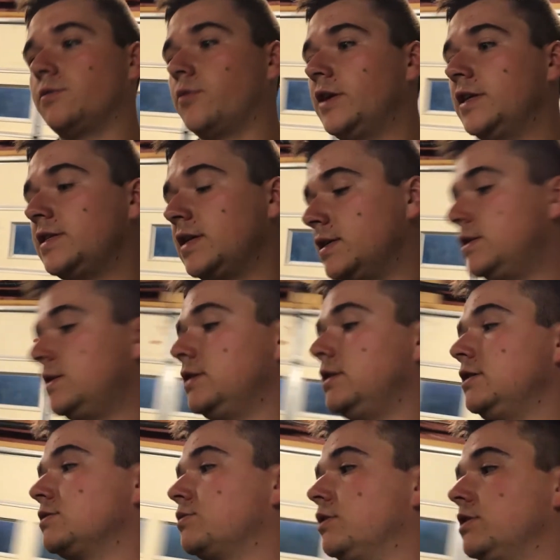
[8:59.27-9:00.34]
retinting
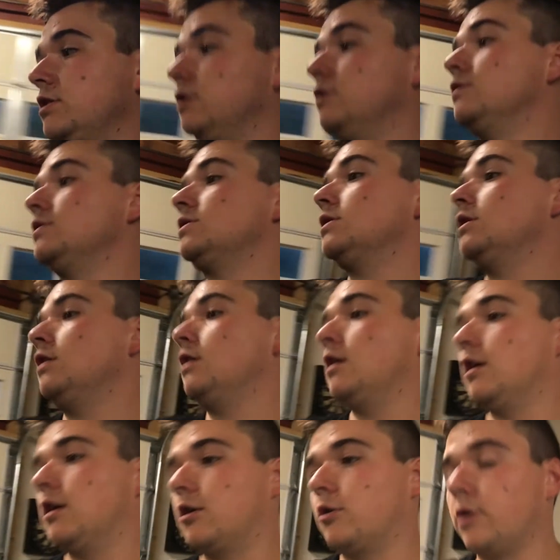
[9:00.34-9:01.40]
these windows,
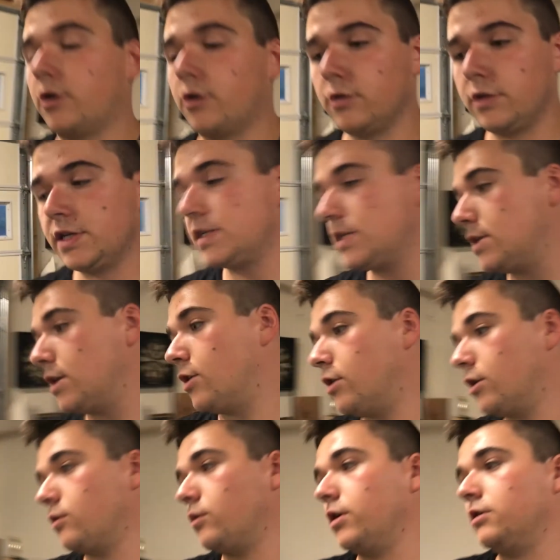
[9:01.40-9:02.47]
quick release
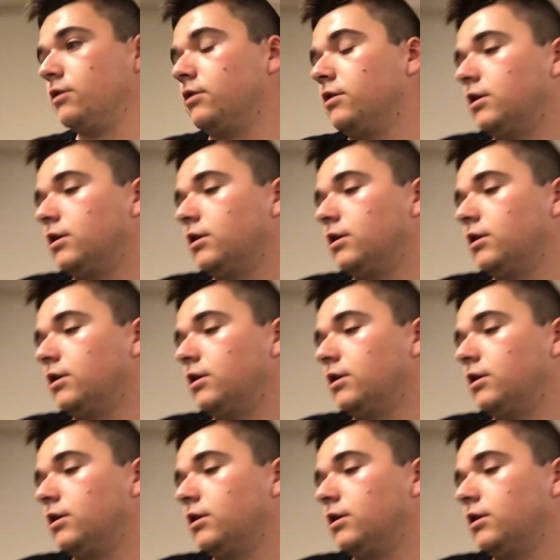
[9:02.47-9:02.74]
steering wheel,